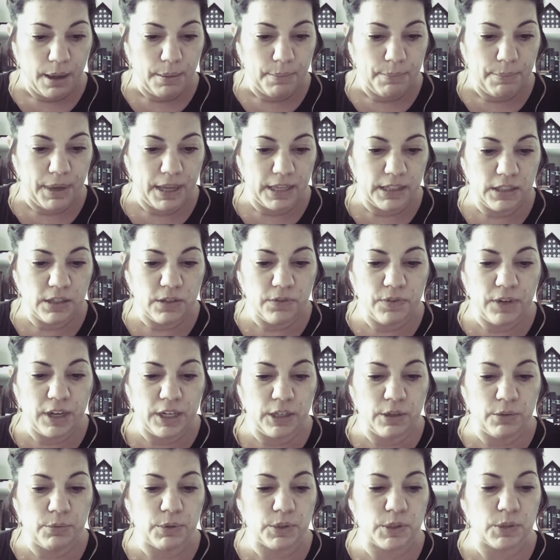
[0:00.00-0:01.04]

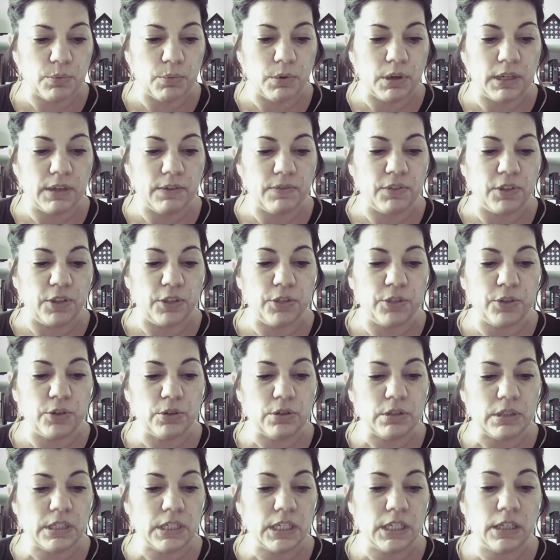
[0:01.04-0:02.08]
Pennsylvania was one of the
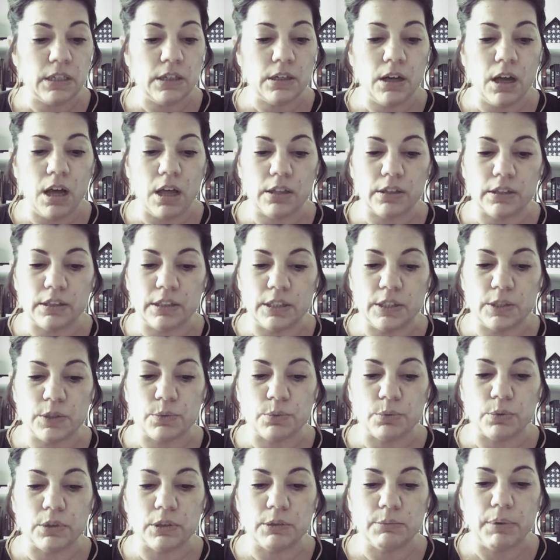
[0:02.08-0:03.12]
13 colonies
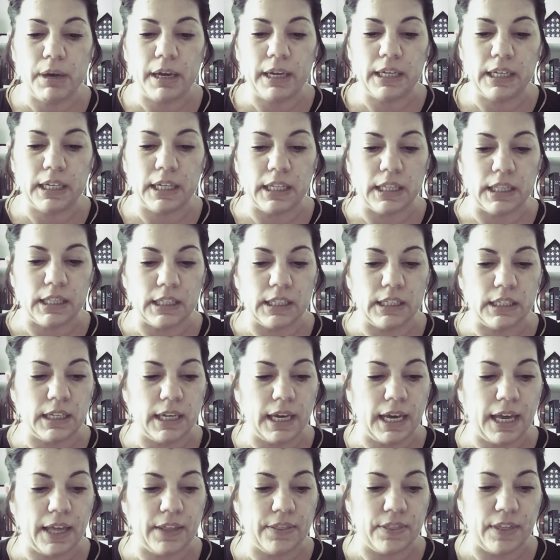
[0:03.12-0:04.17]
ruled by England
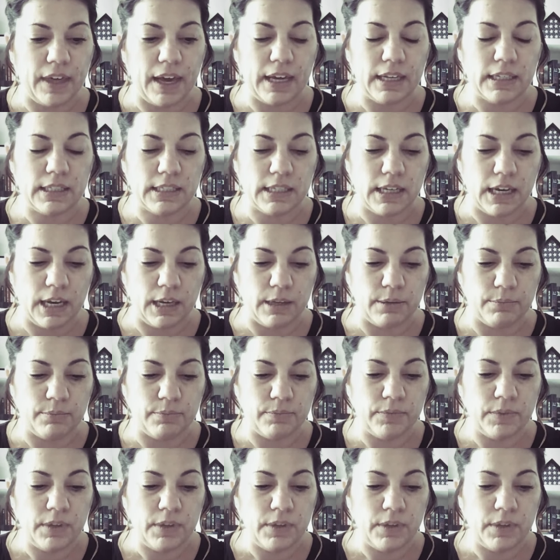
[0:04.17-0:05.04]
at that time.